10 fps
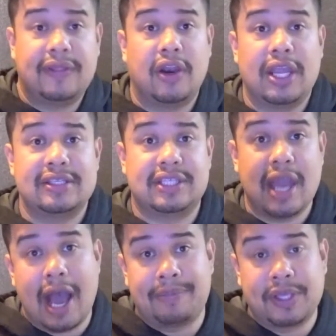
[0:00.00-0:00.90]
there is the
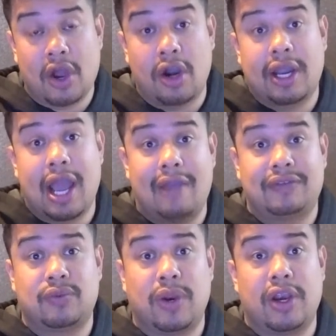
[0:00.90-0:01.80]
Optic
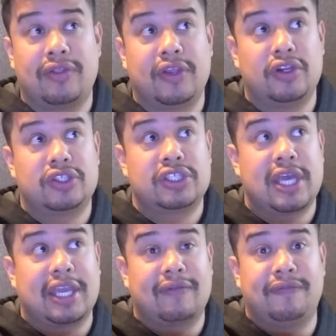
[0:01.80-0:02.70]
Archives where there's
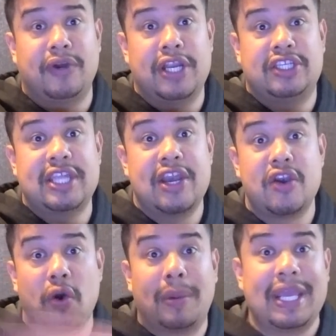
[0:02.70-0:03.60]
like footage that
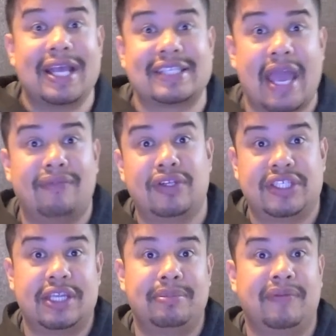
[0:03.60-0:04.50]
nobody has ever
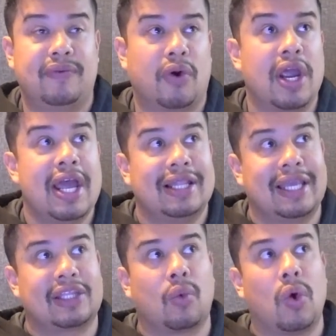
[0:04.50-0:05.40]
seen before.
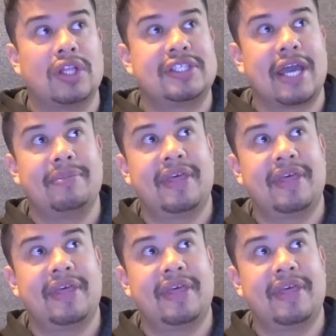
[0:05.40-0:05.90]
Like the one time